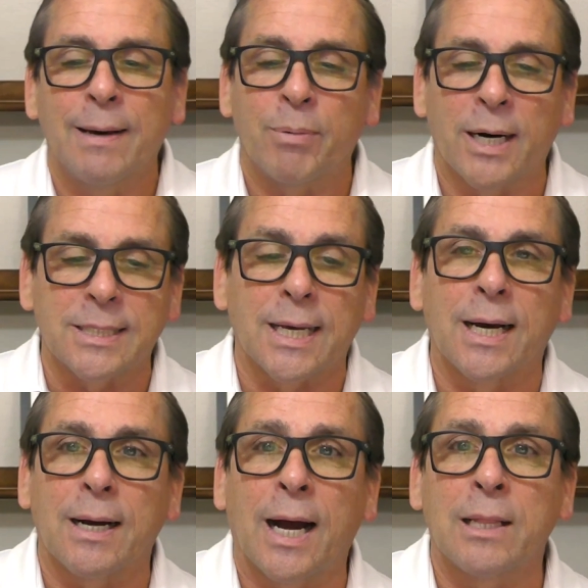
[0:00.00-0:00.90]
But
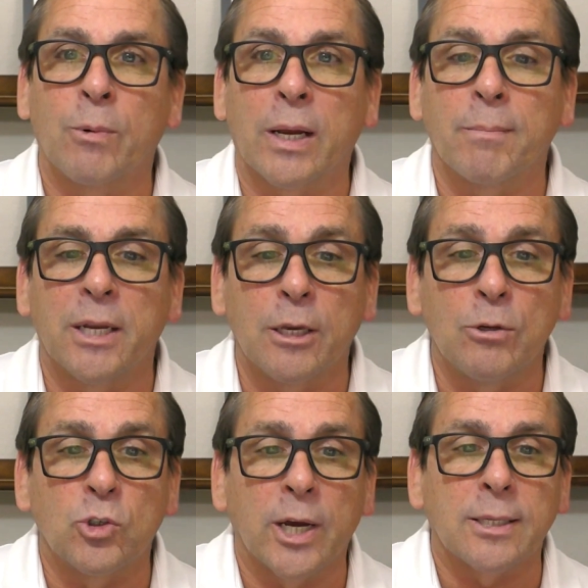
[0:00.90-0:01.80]
highly recommend
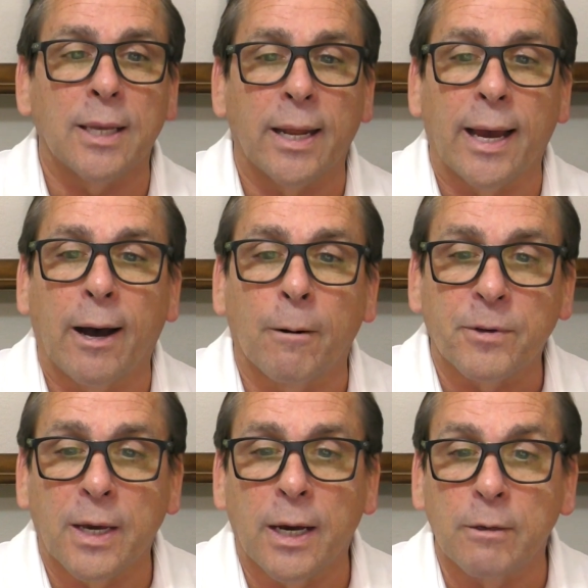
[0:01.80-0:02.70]
you check that out.